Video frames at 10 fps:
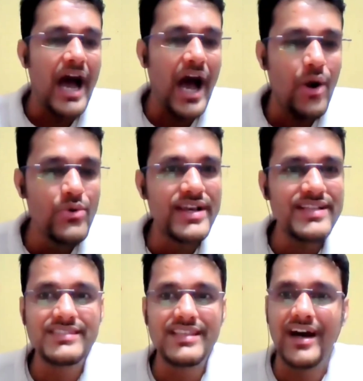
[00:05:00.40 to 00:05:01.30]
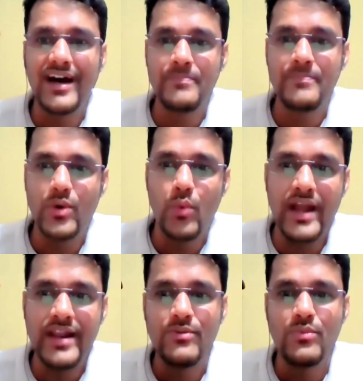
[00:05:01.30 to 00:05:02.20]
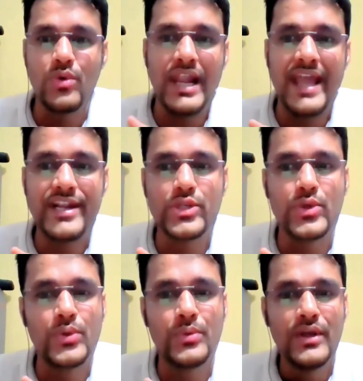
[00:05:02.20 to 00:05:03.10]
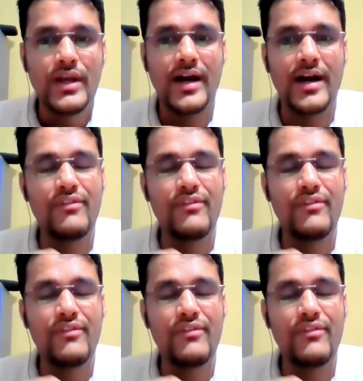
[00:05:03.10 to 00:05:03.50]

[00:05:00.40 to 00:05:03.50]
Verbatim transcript: How does uh, one would like to uh,